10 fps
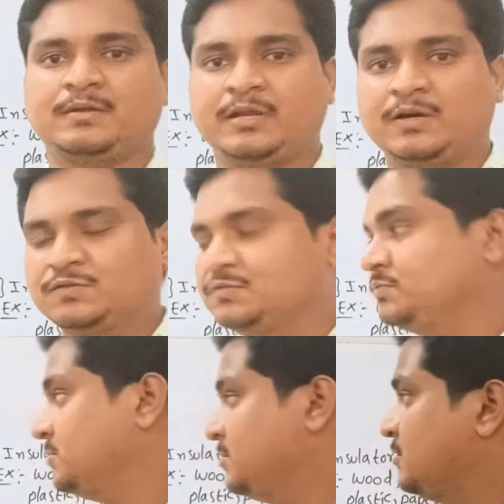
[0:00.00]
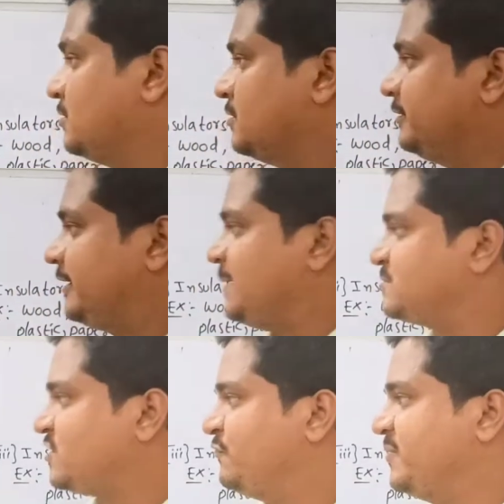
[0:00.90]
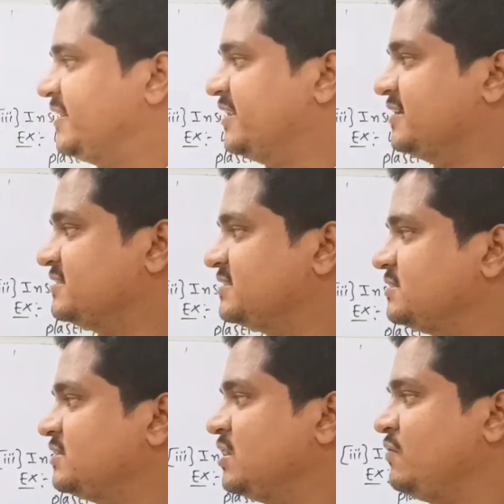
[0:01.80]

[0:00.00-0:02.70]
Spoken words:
Now, types of materials.